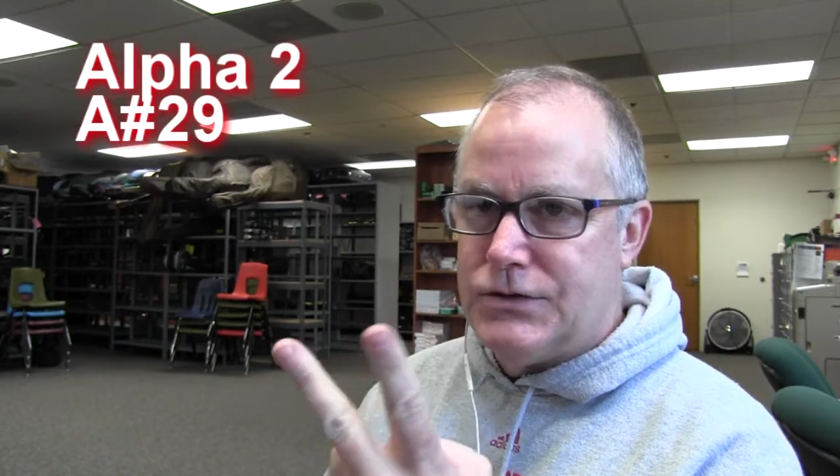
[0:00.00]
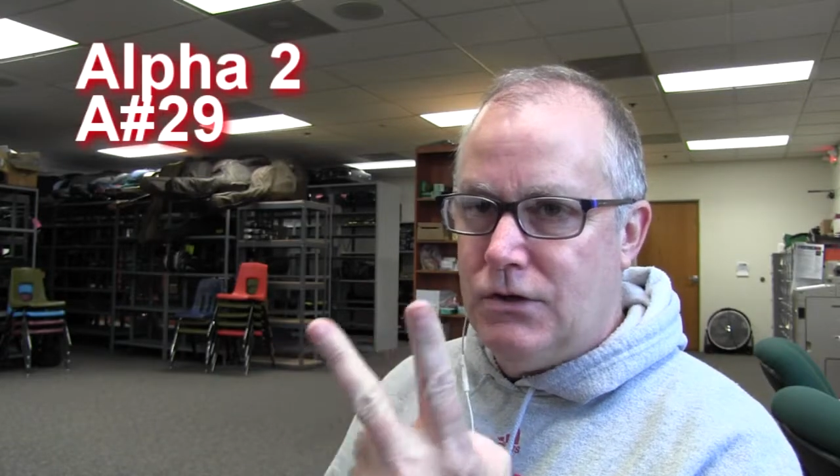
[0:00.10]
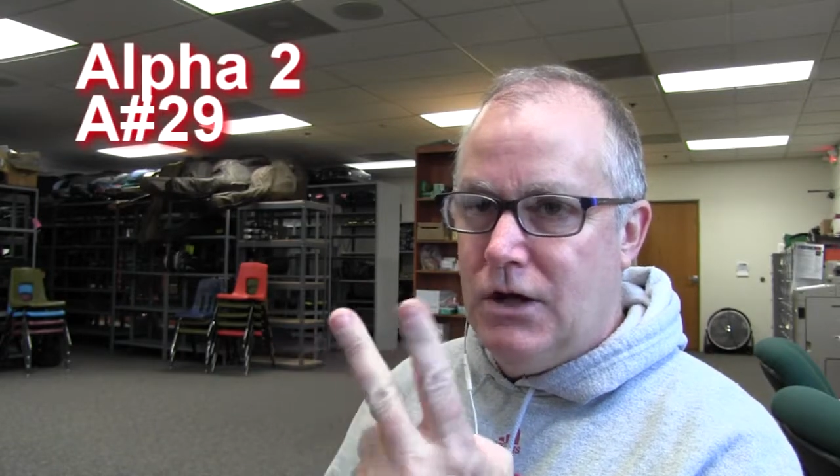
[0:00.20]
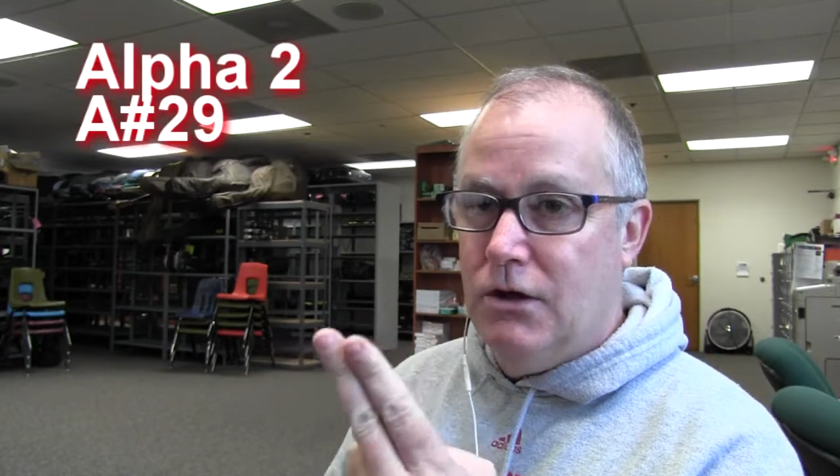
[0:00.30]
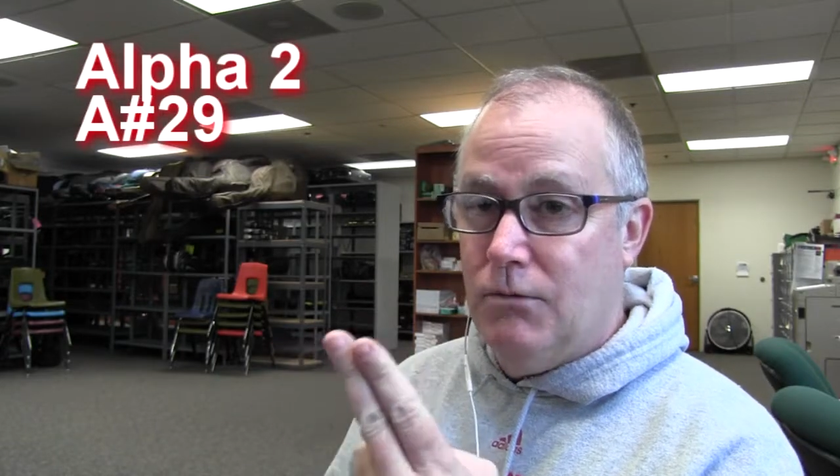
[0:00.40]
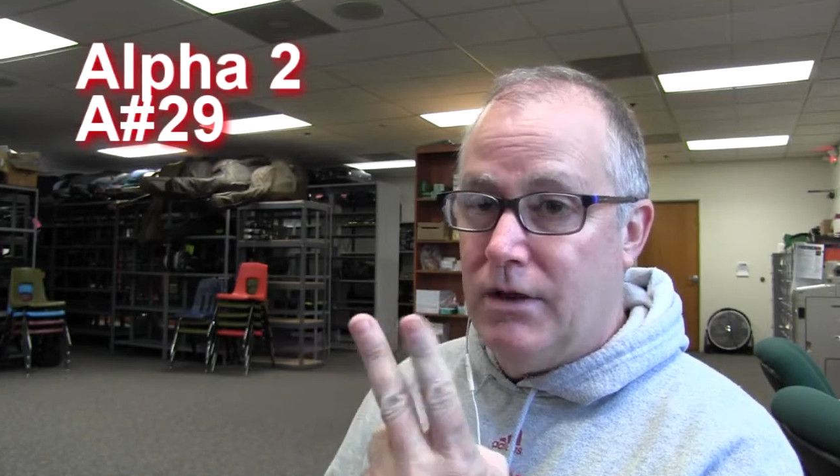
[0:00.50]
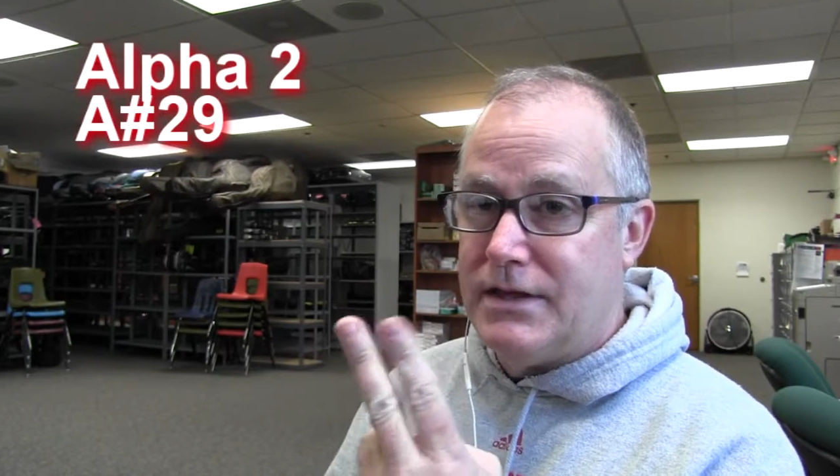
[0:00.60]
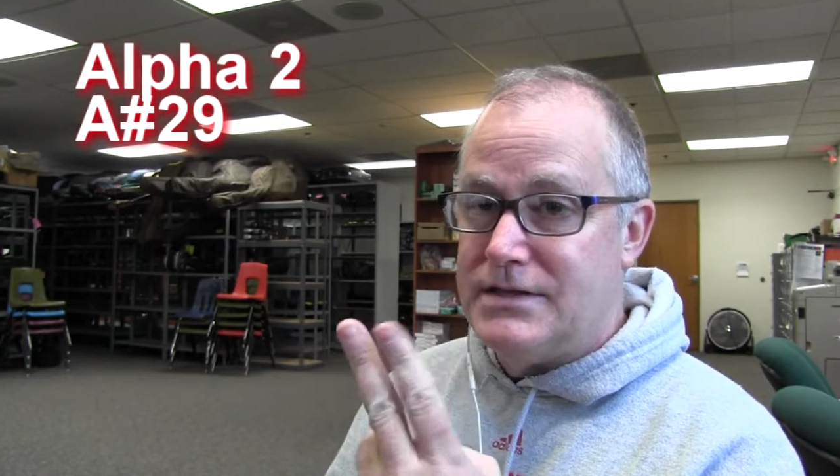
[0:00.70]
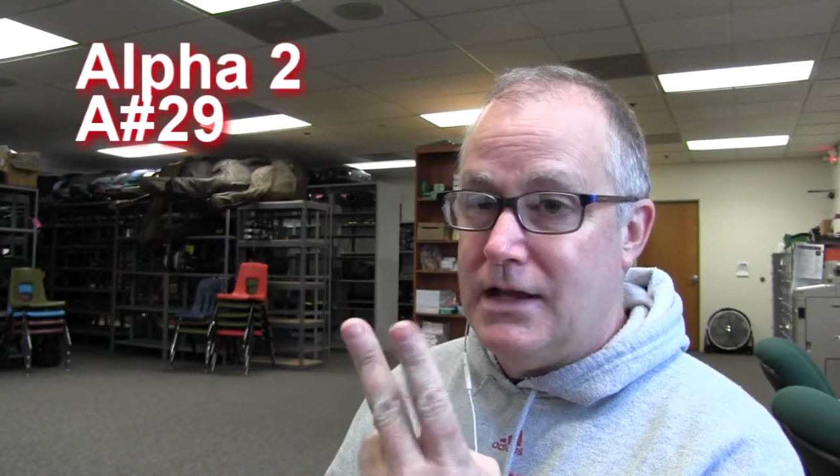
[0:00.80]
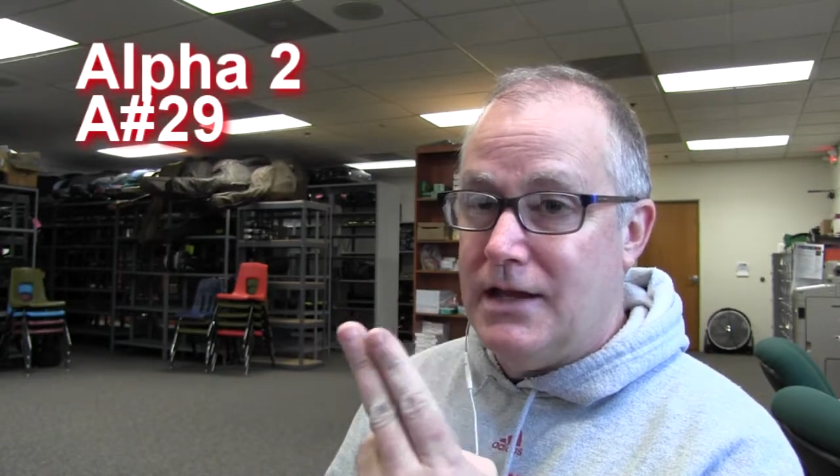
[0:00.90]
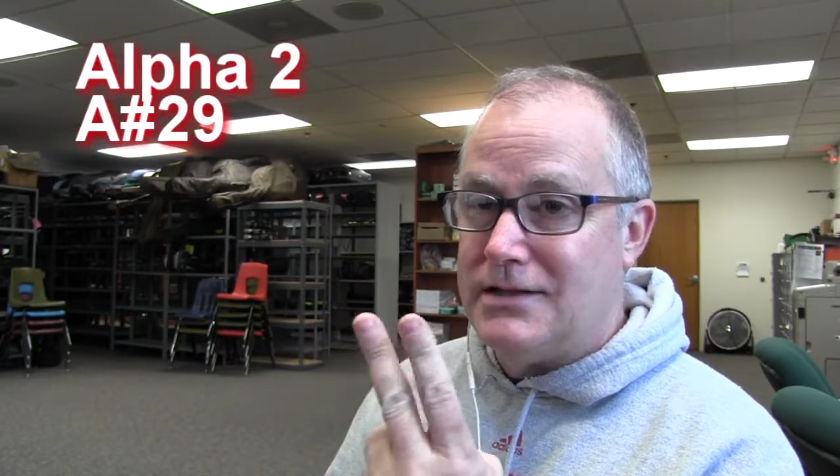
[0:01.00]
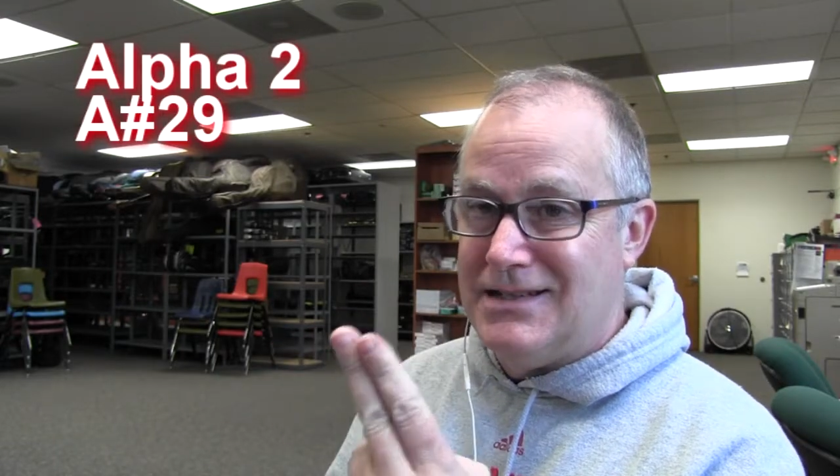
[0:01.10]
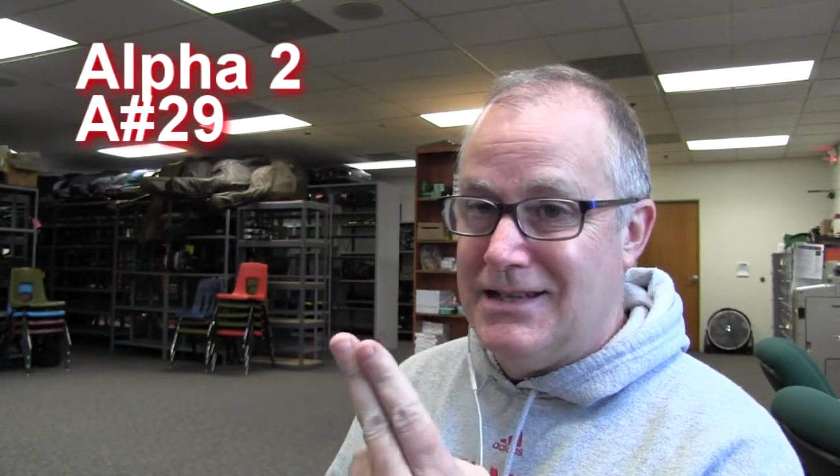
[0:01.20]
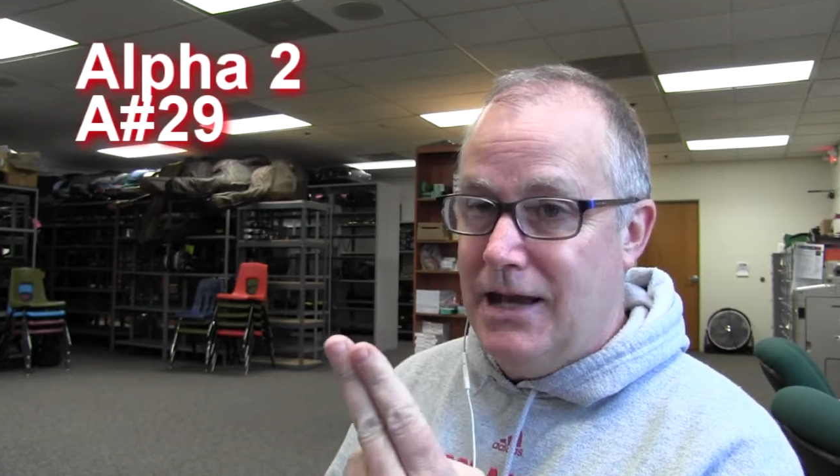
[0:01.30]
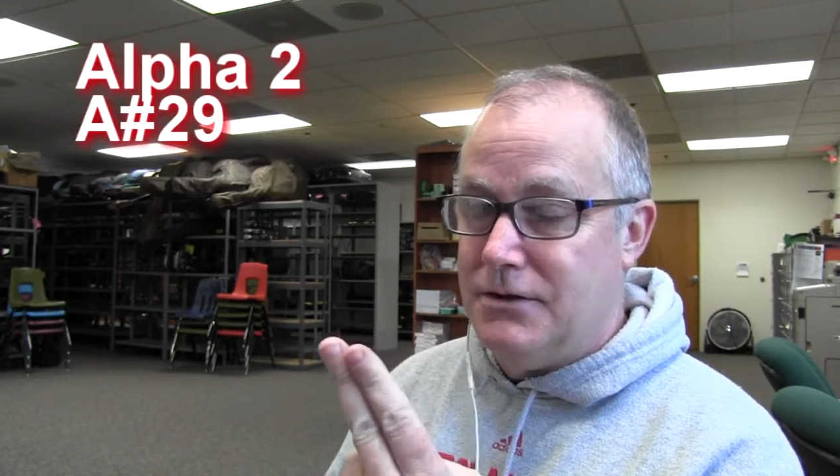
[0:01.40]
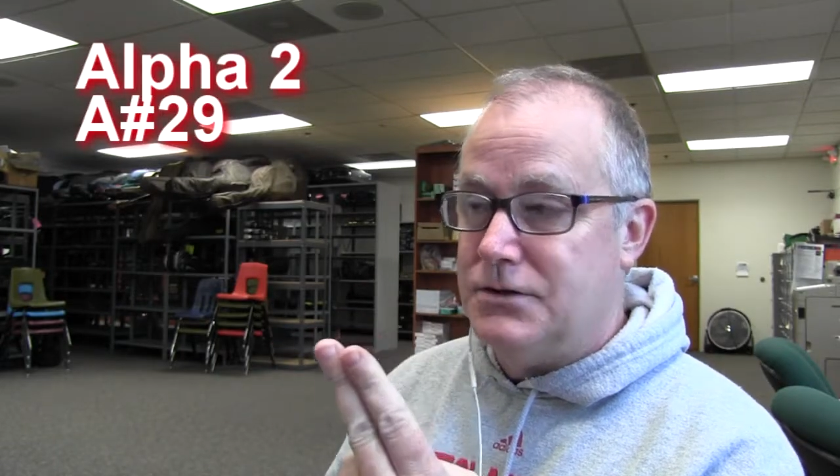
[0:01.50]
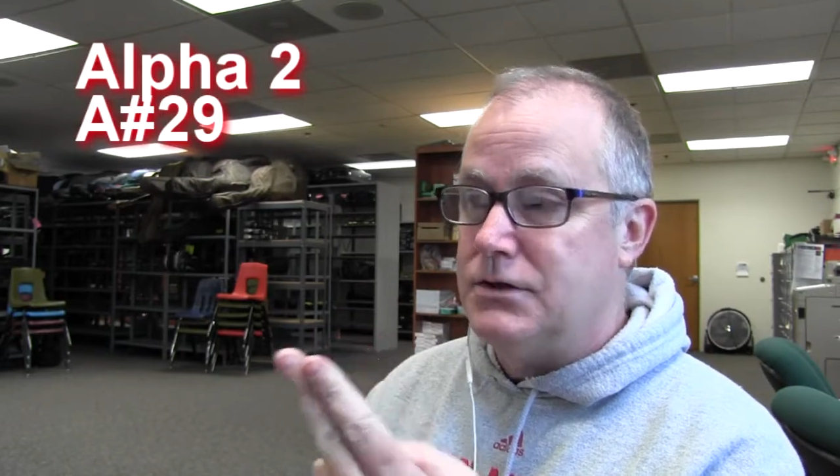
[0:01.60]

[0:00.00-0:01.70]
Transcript: so you can hear them what they sound like together.